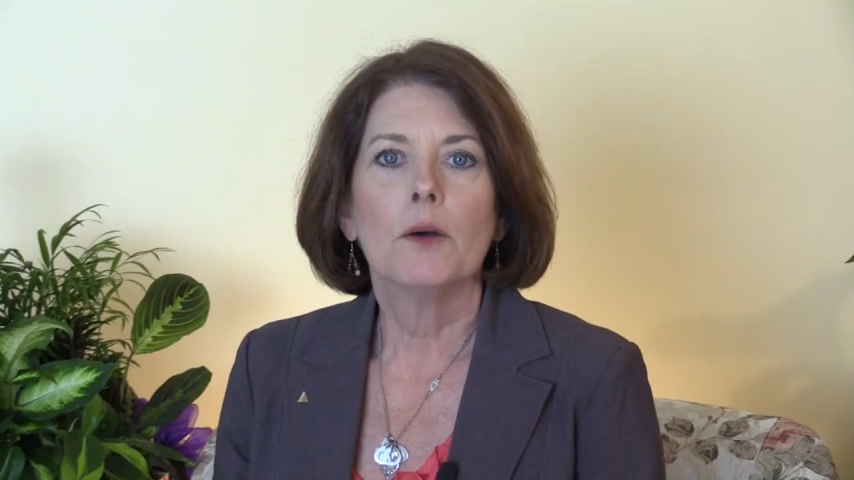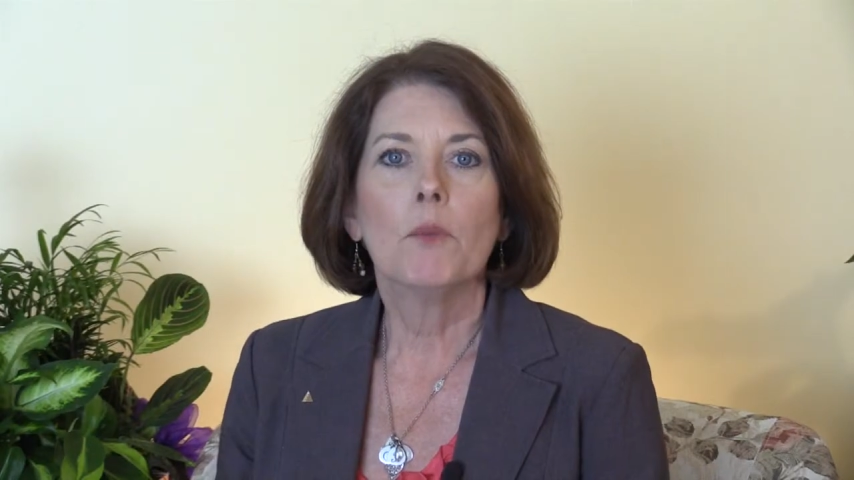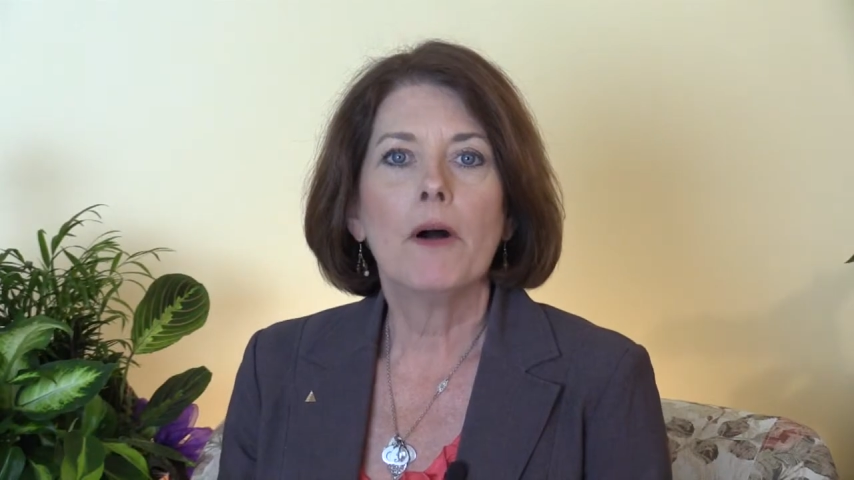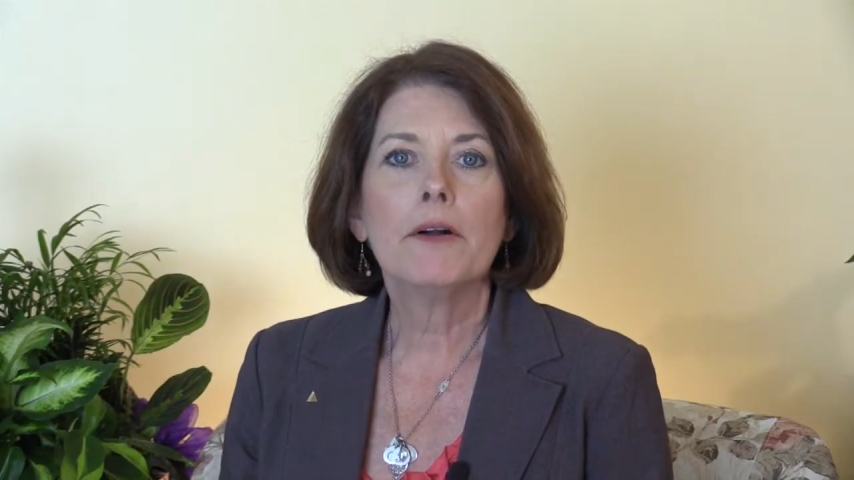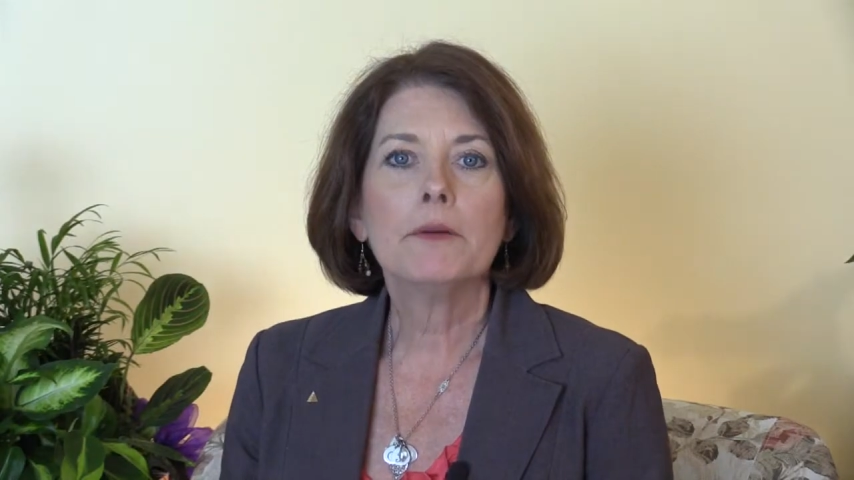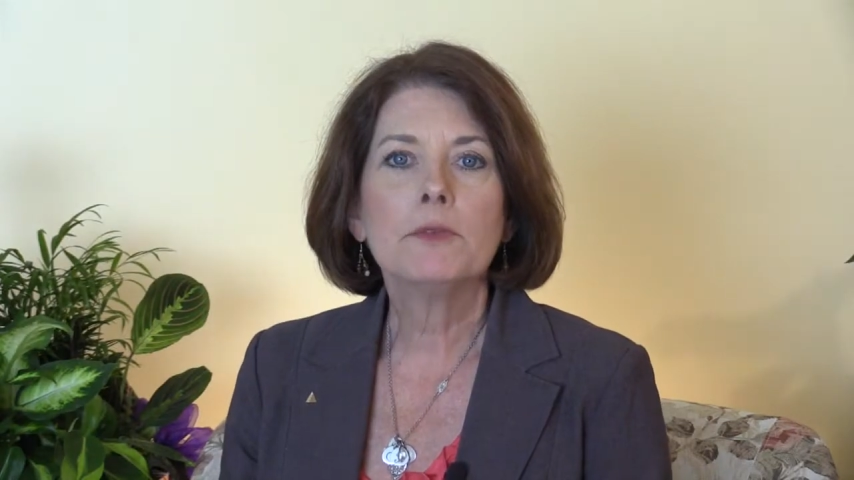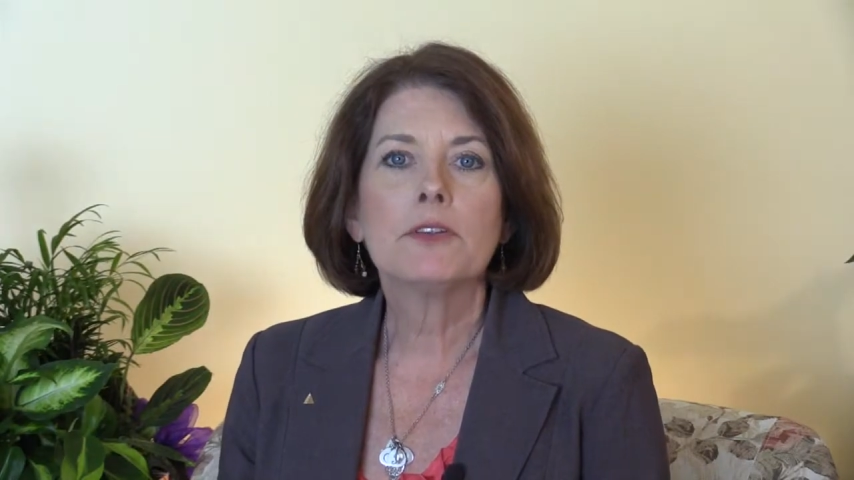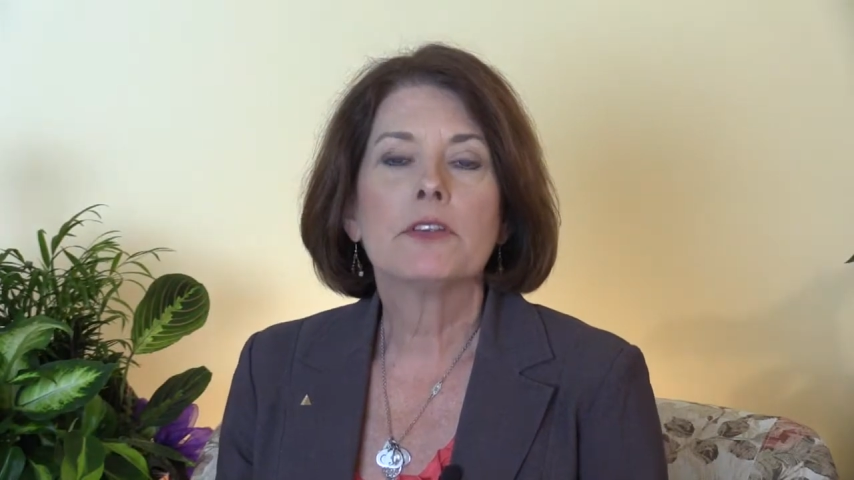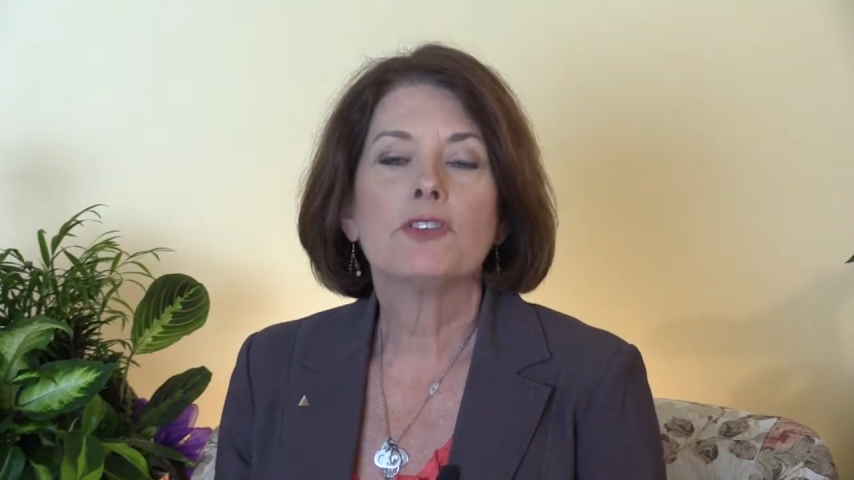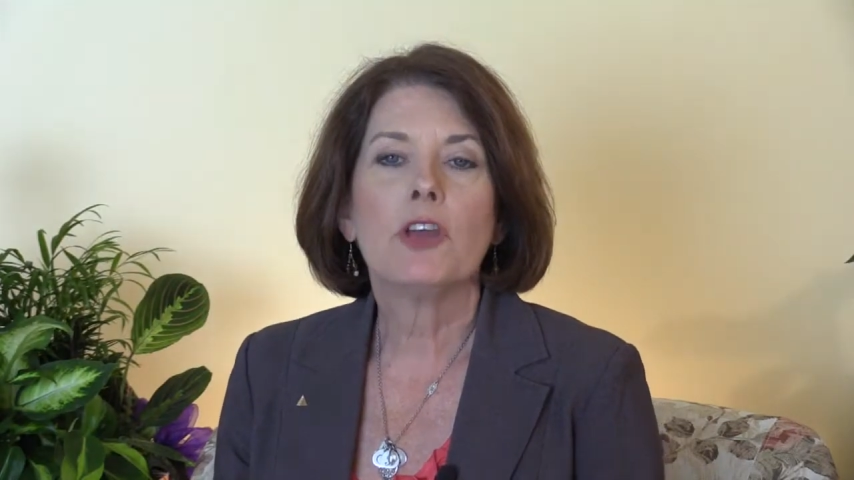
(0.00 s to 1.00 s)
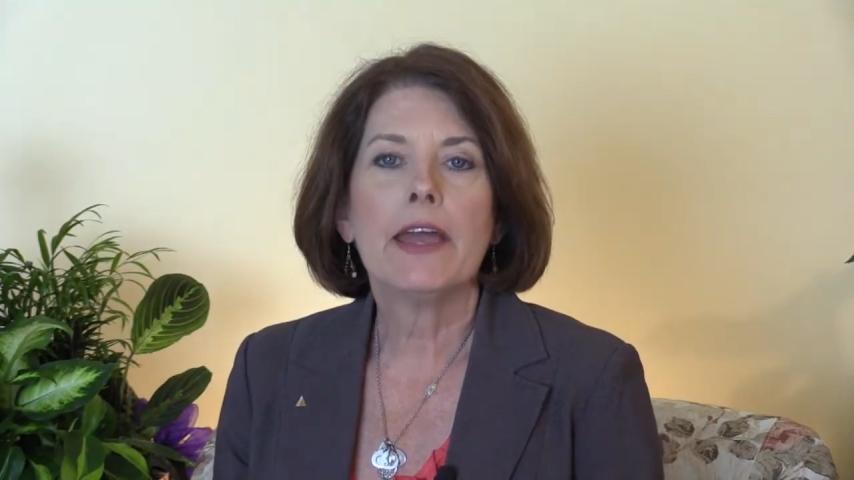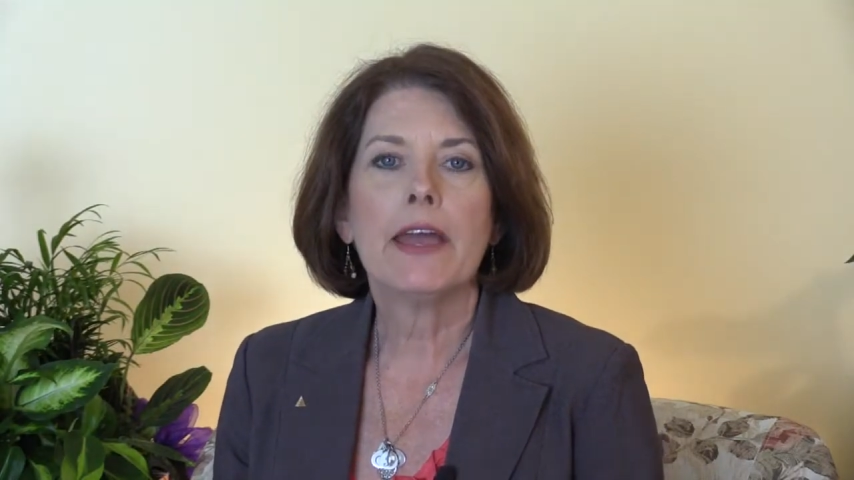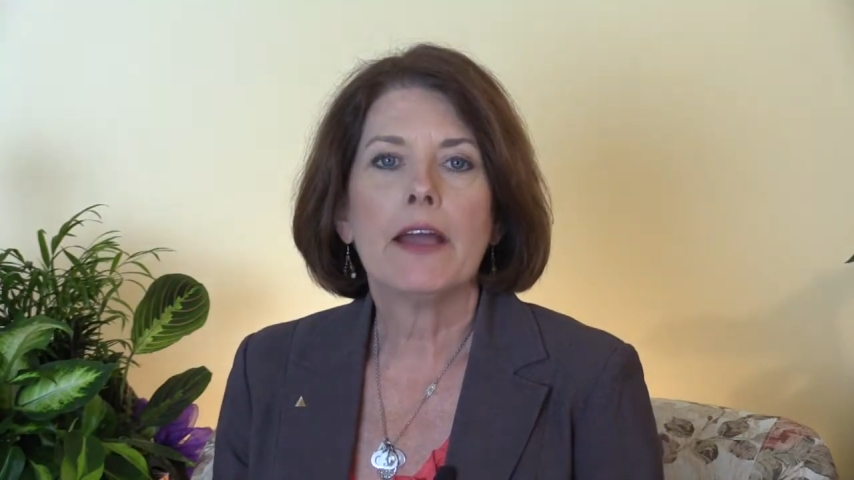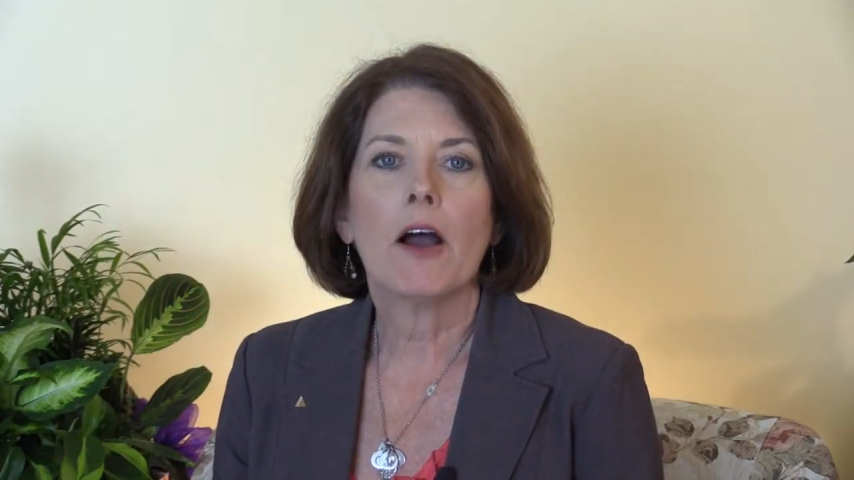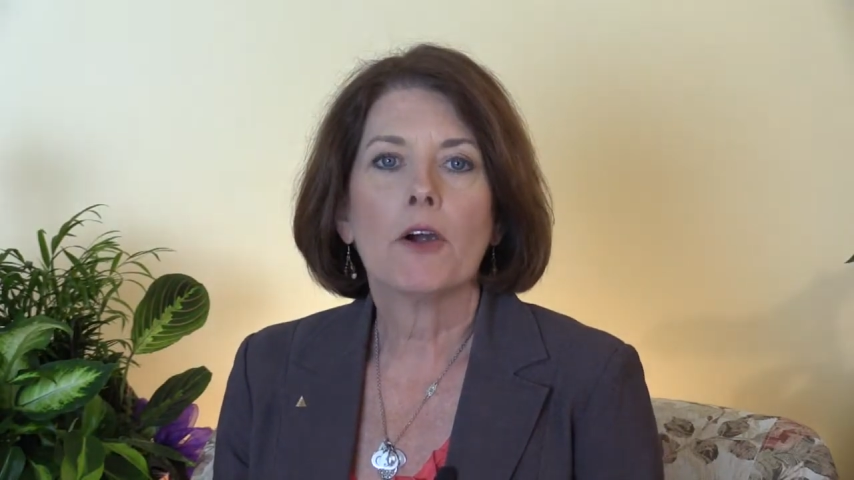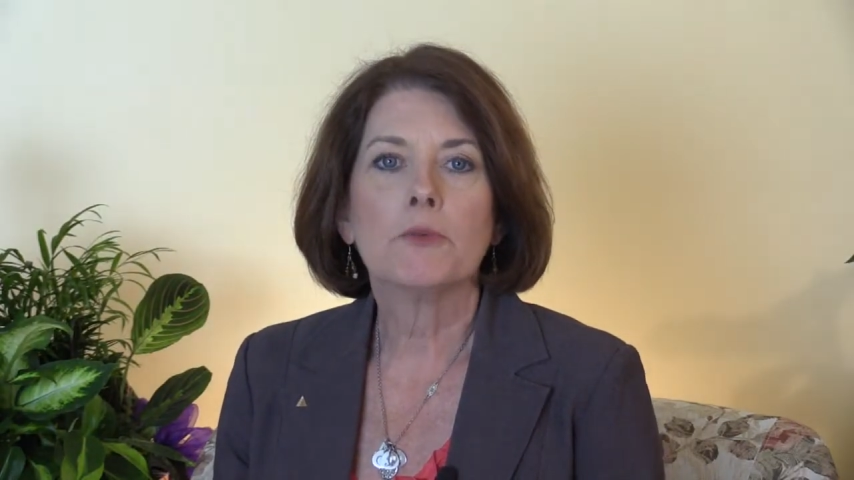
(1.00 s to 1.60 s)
Welcome to the JAR